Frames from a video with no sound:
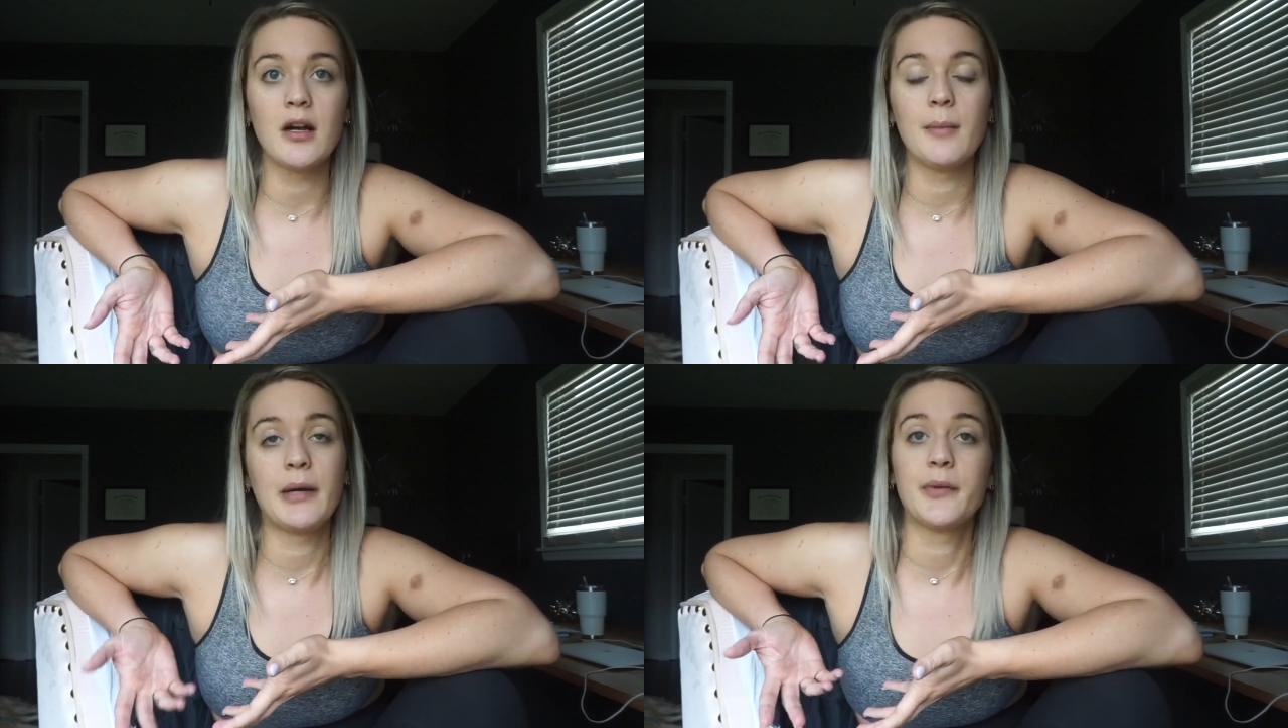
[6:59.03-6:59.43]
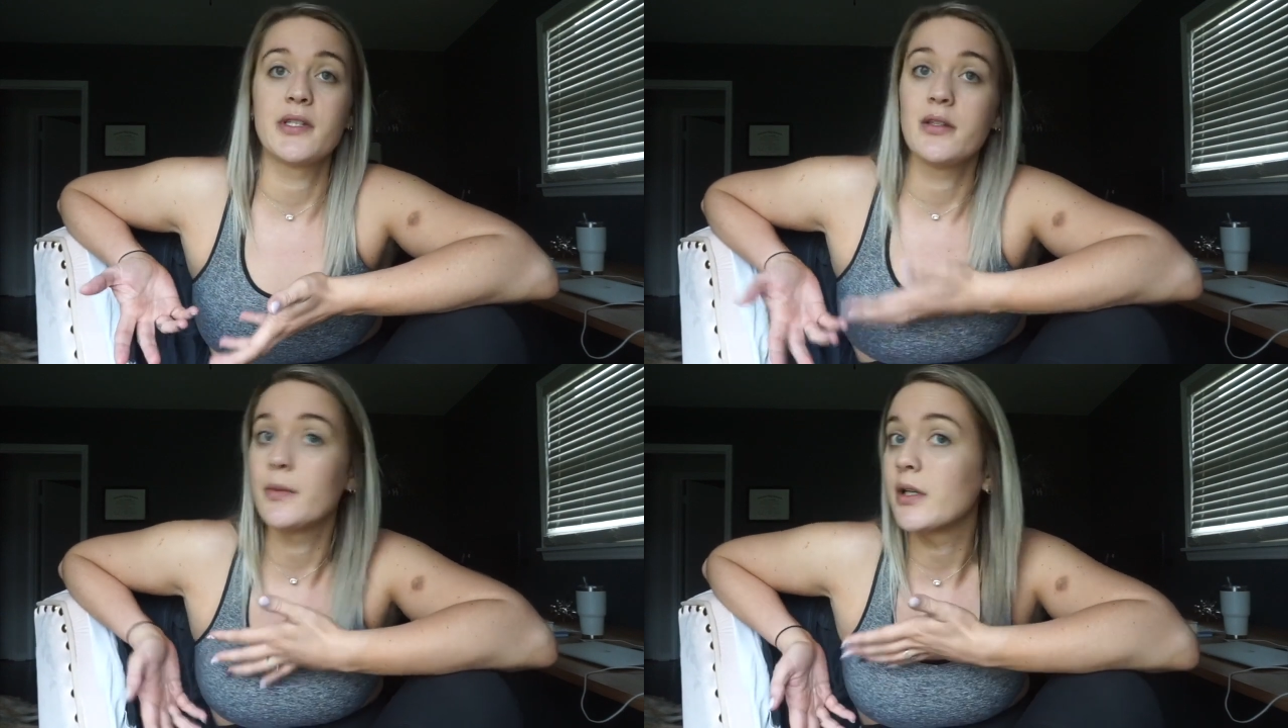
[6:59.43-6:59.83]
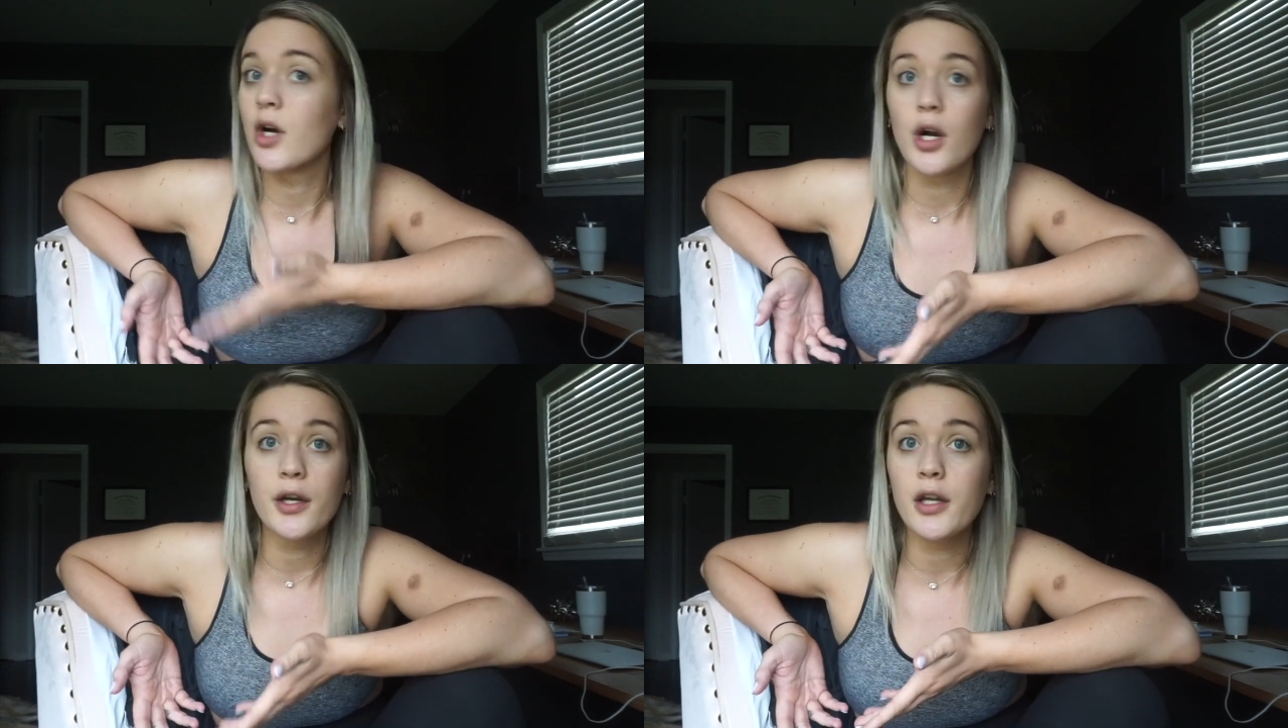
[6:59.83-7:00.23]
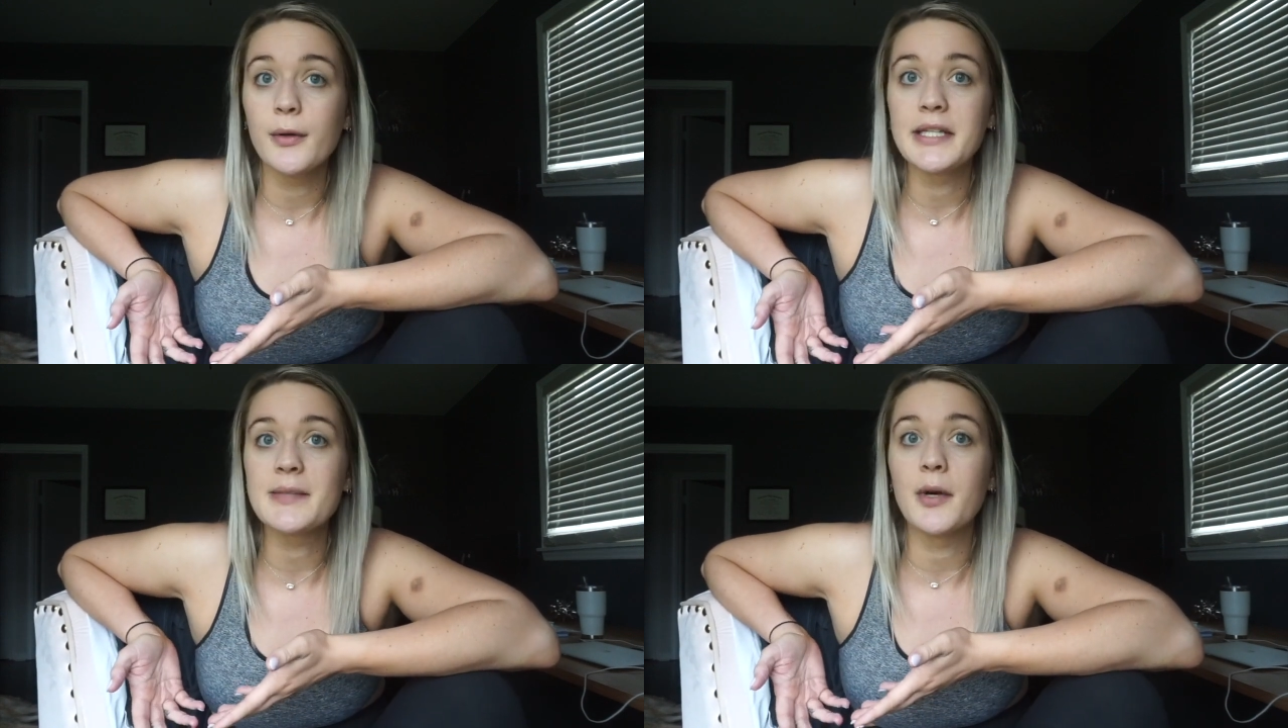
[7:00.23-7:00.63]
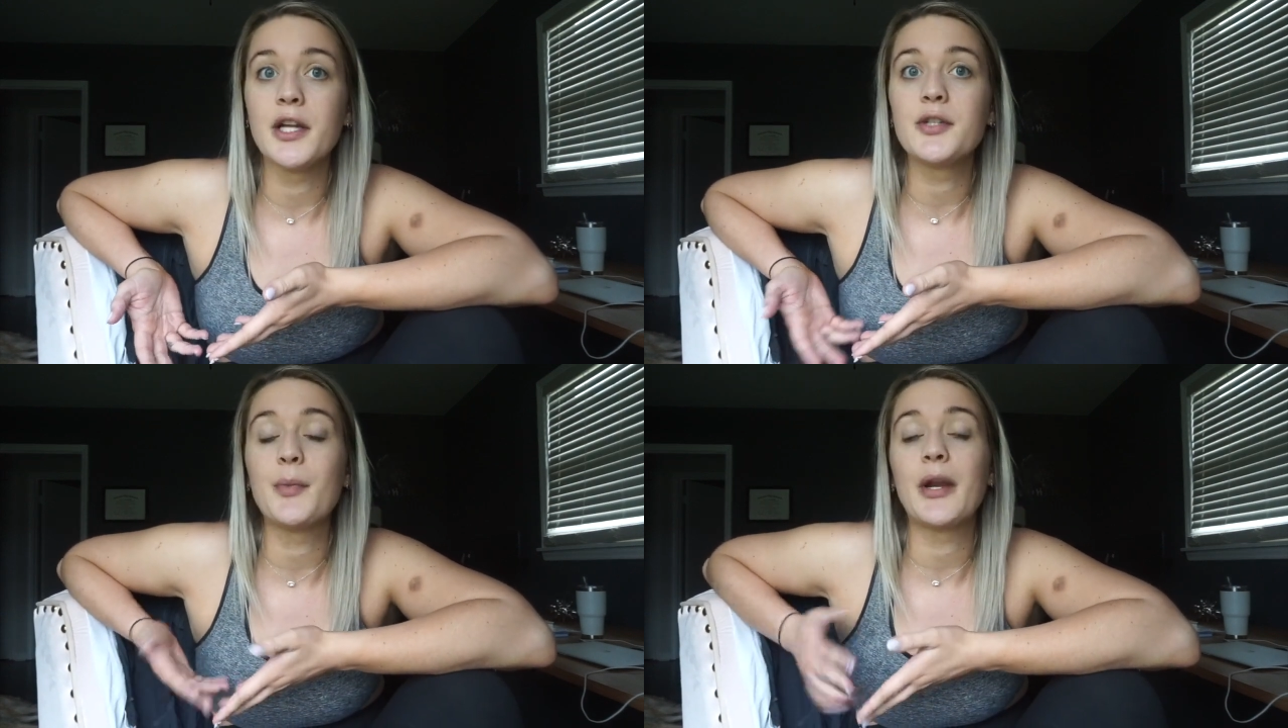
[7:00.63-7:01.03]
I wasn't doing cardio as
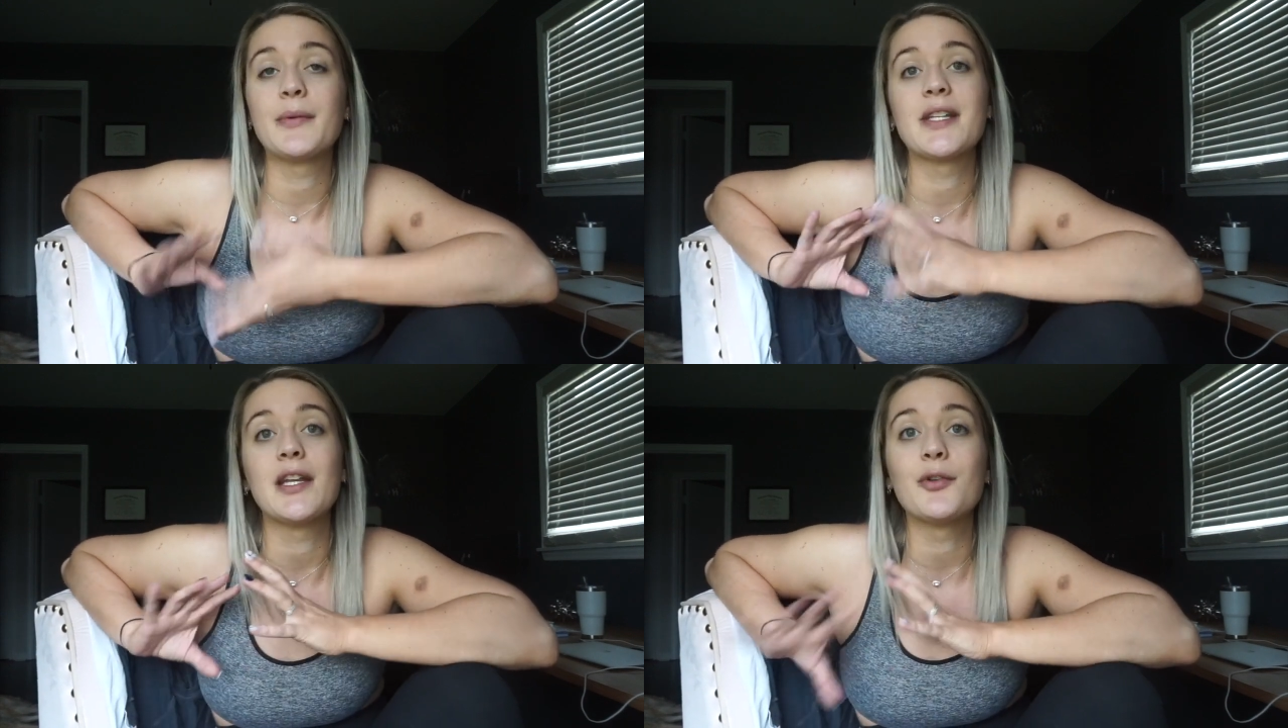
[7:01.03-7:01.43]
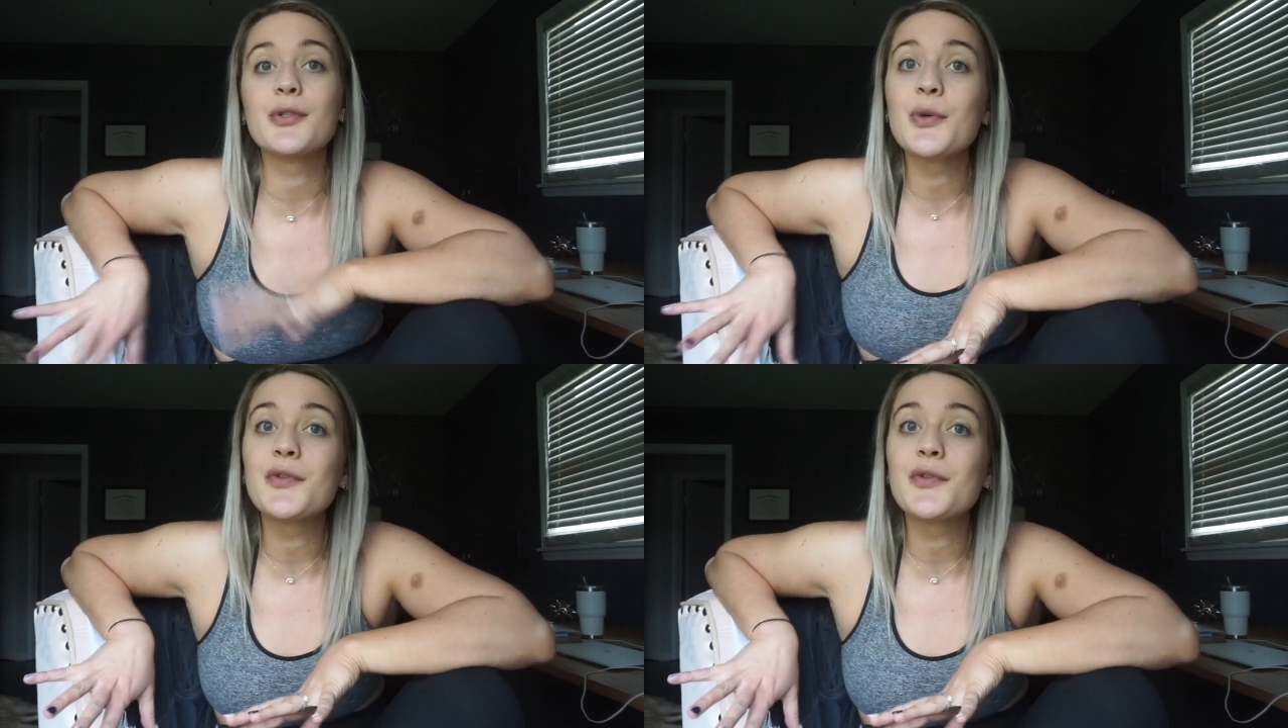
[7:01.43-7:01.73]
much, but I was getting results